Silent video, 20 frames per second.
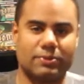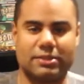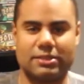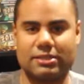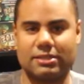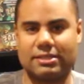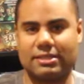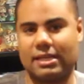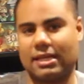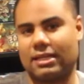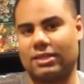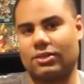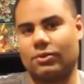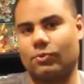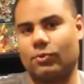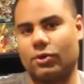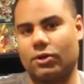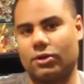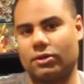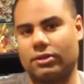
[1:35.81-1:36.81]
which is set in the
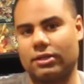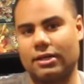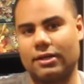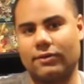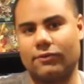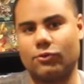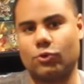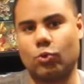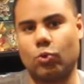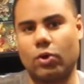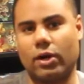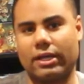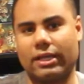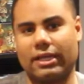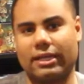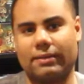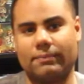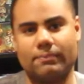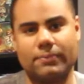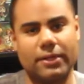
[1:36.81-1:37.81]
world of
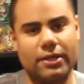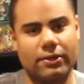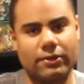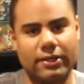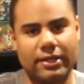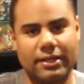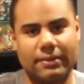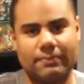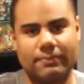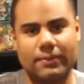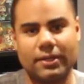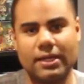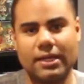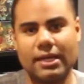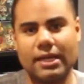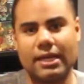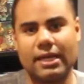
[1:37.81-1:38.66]
Twilight Imperium.